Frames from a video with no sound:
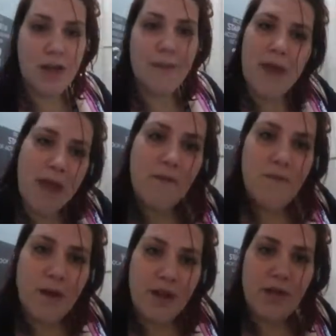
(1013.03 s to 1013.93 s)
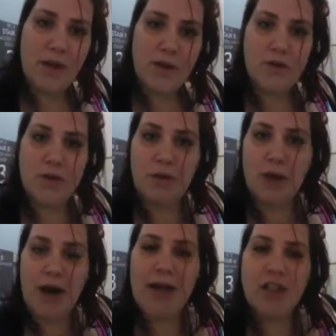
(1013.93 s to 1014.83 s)
and making fun of those who
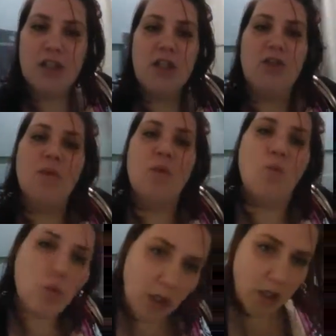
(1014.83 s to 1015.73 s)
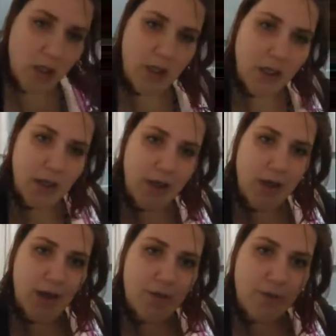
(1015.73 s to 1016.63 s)
are actually doing work
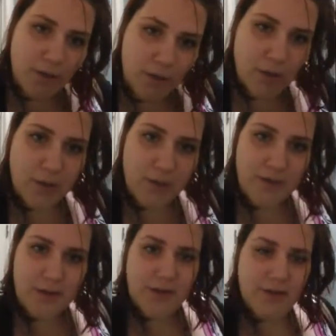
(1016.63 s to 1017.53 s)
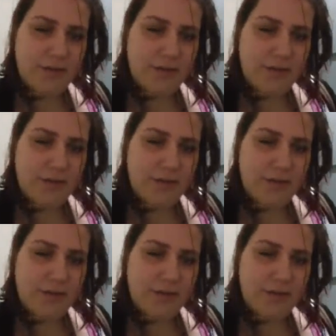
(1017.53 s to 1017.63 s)
for the Lord.